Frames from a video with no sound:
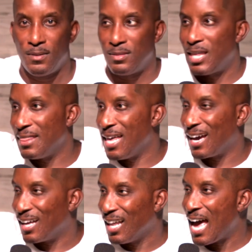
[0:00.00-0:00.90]
that that
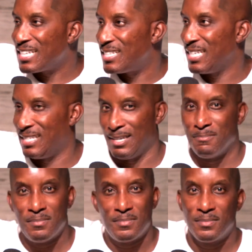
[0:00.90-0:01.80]

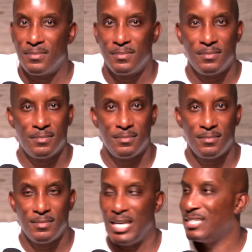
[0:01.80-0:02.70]
classism
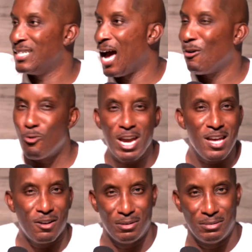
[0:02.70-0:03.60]
is not
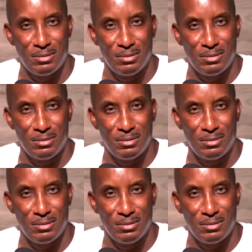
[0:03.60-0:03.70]
real.